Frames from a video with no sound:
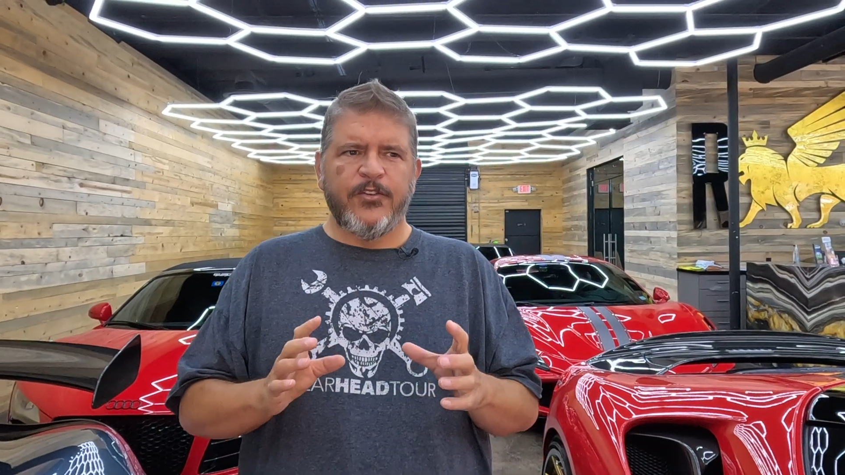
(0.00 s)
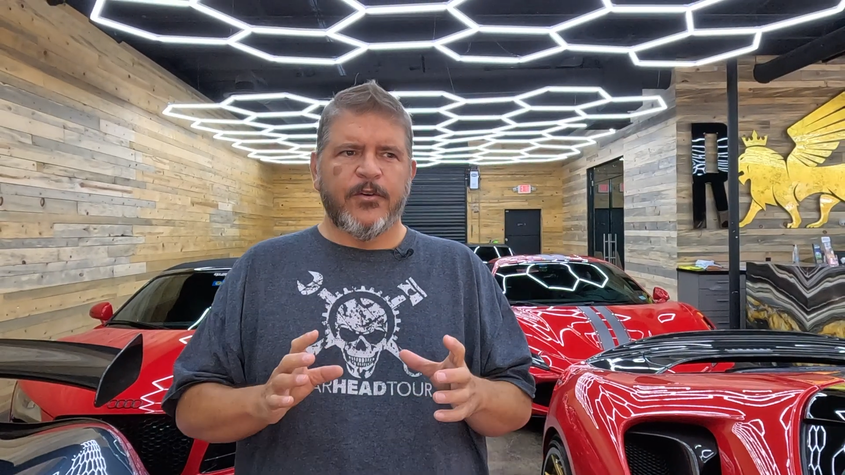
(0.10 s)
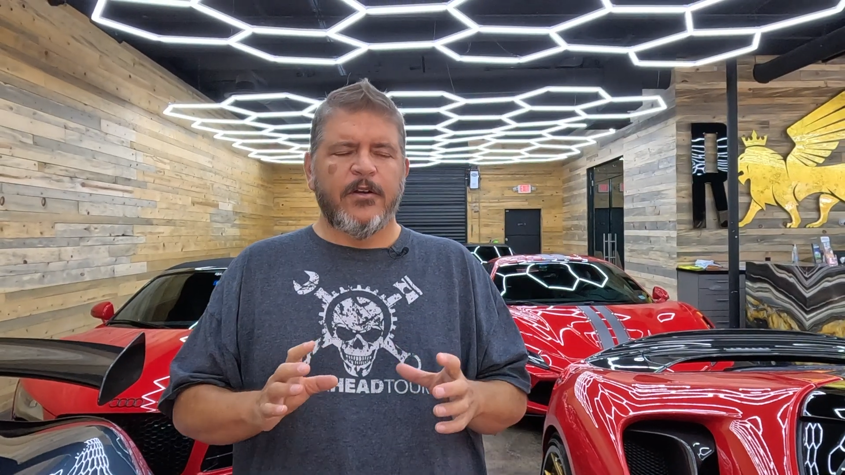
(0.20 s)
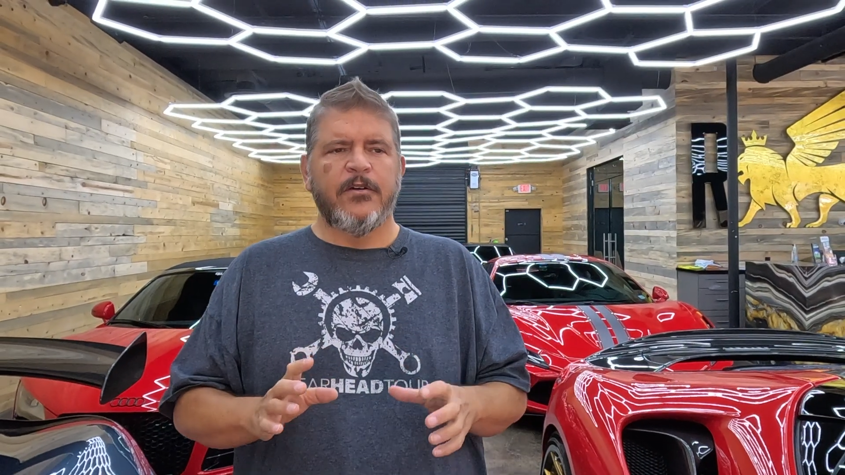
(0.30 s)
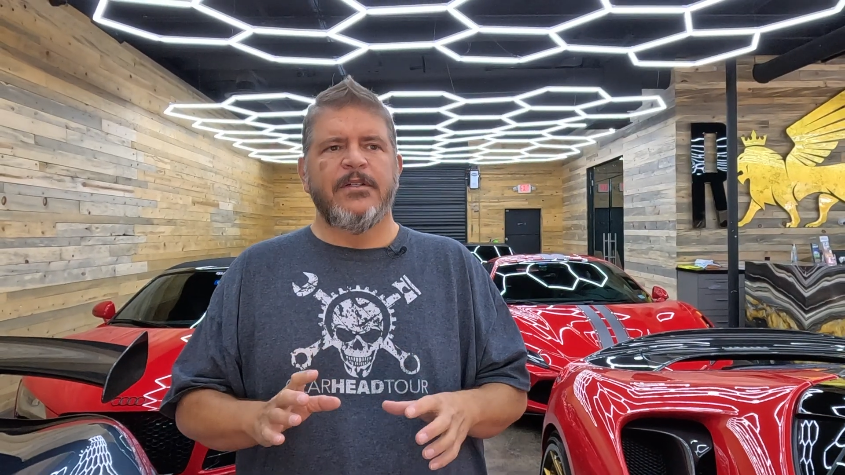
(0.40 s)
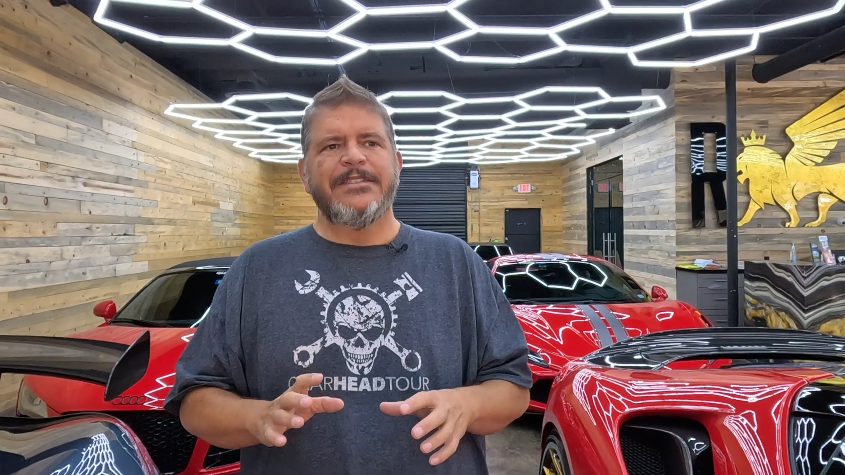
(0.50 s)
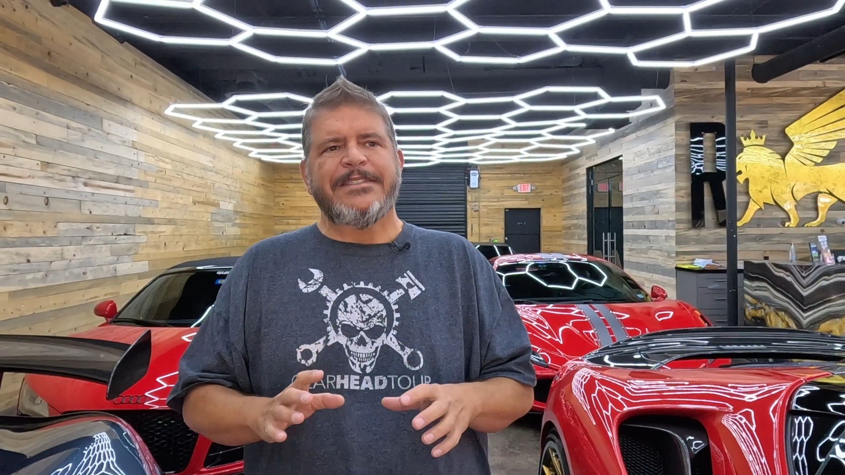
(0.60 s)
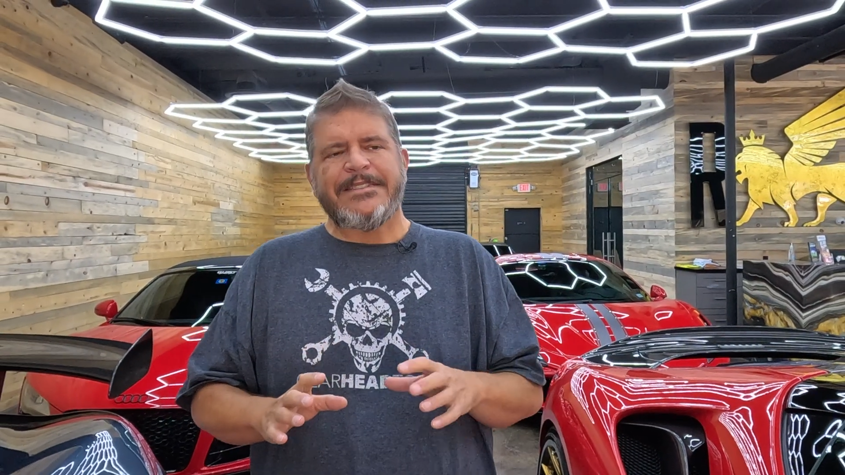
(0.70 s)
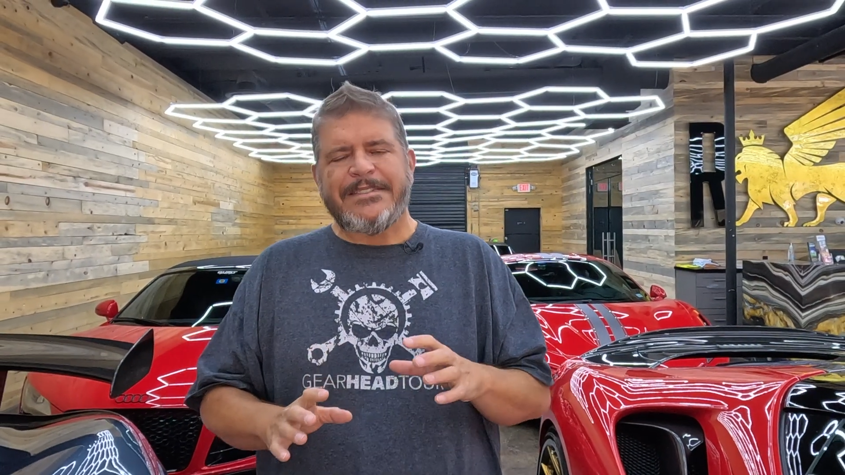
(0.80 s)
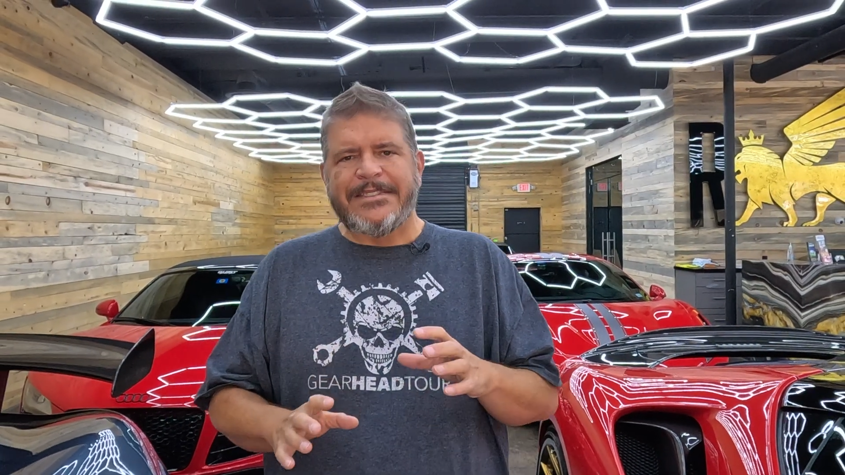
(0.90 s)
Turo,
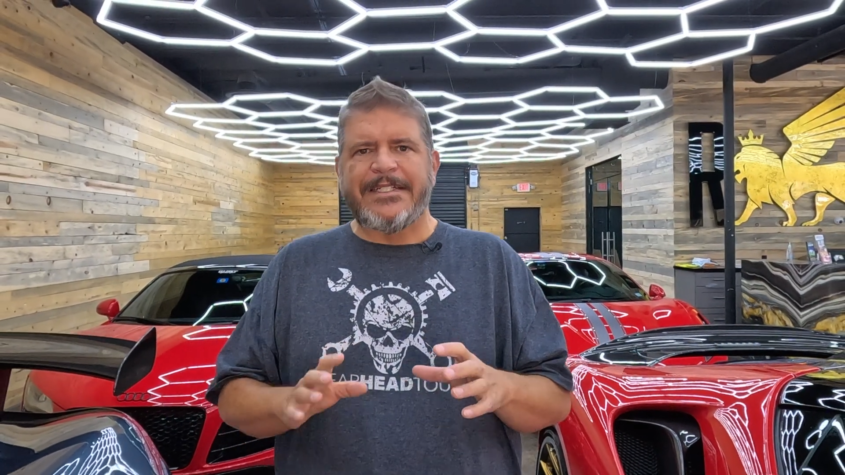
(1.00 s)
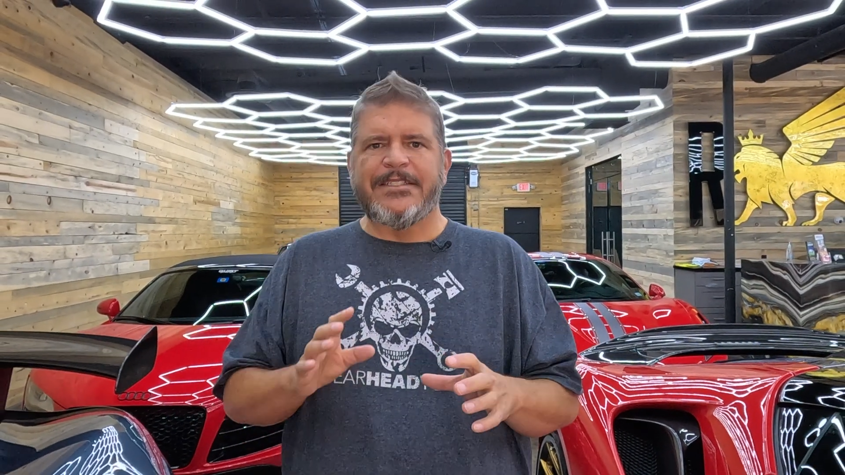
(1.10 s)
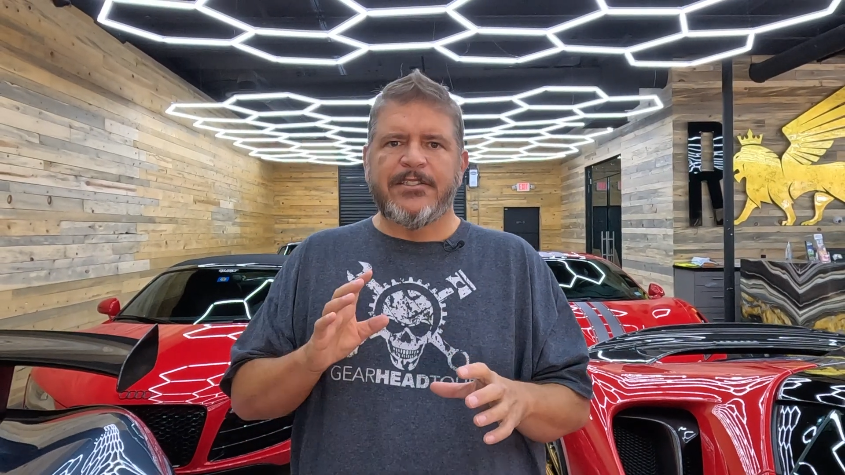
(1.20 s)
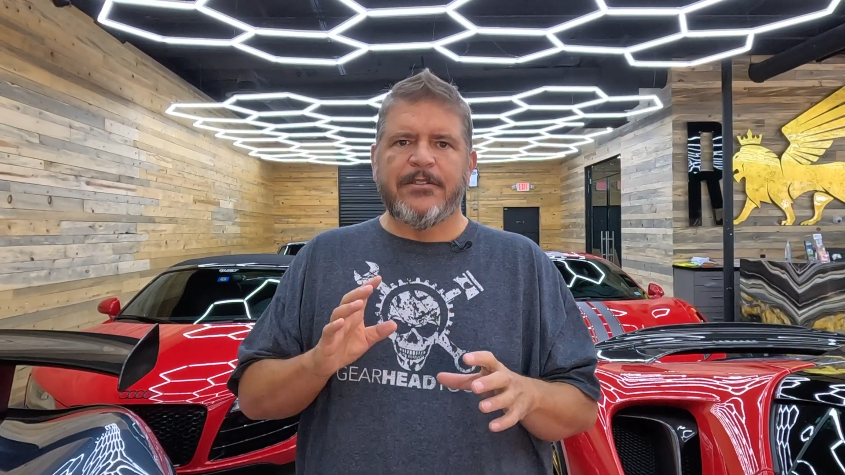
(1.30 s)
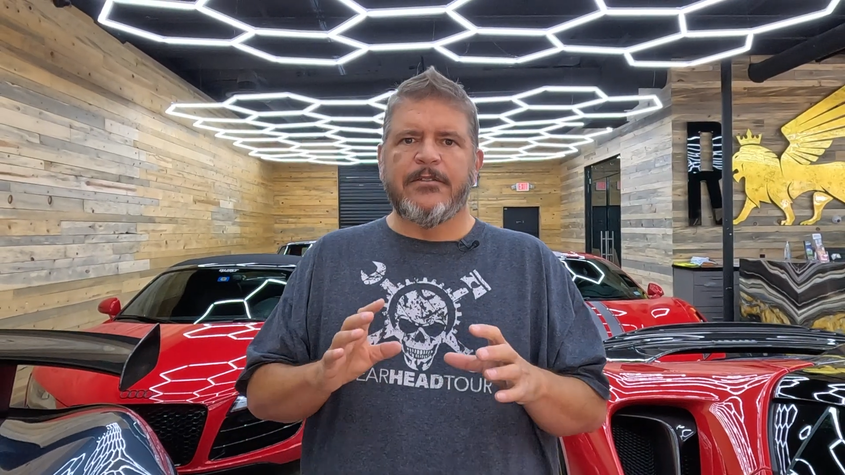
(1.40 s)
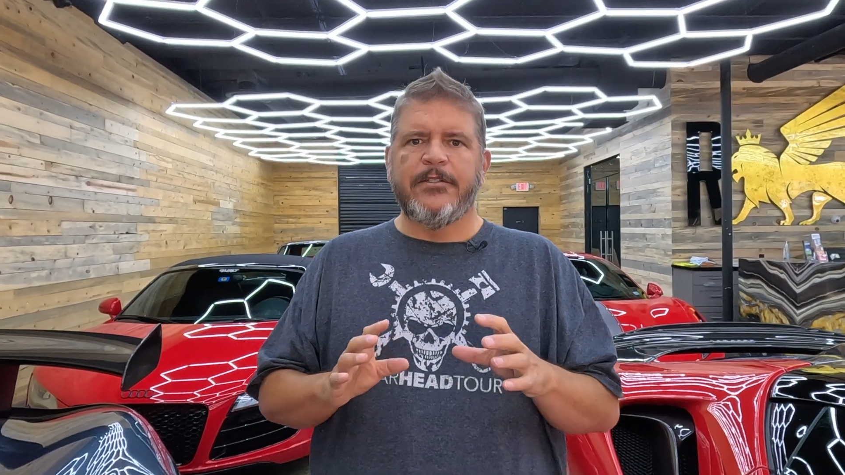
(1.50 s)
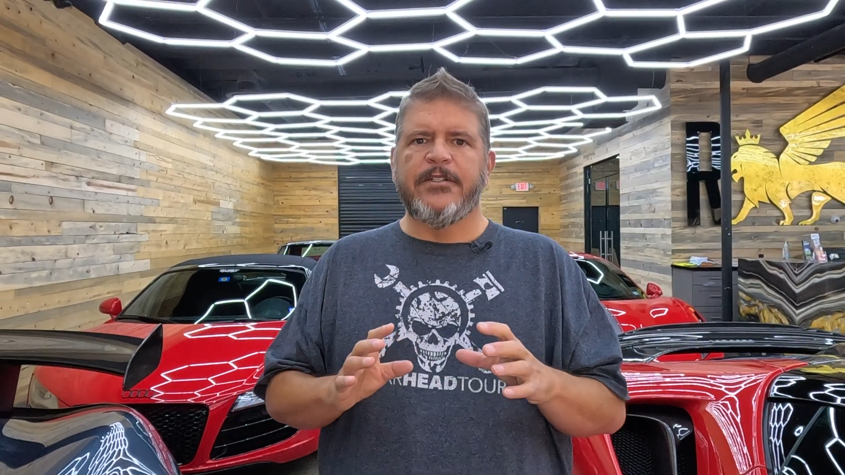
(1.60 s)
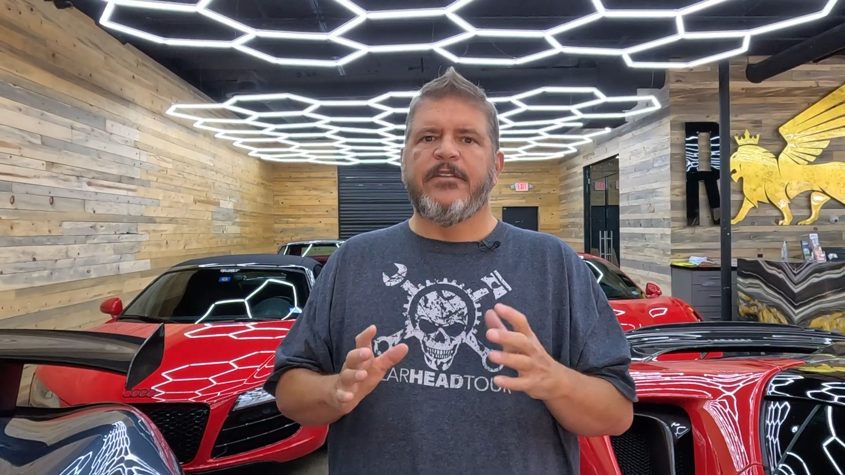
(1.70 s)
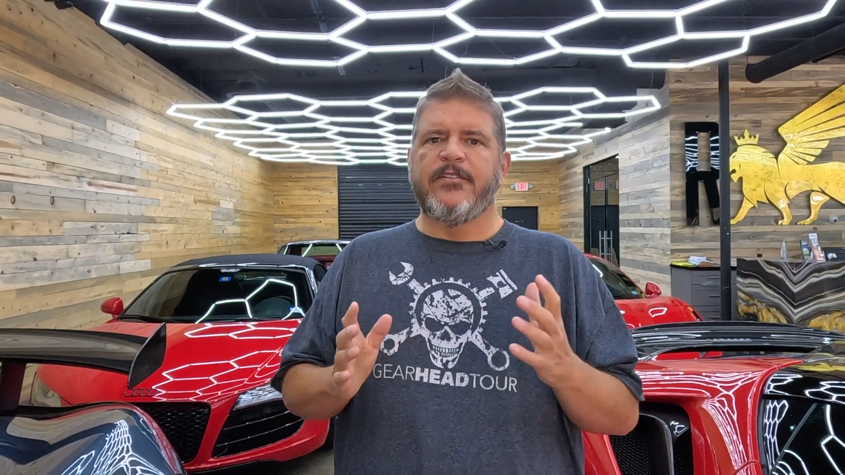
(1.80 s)
not so good.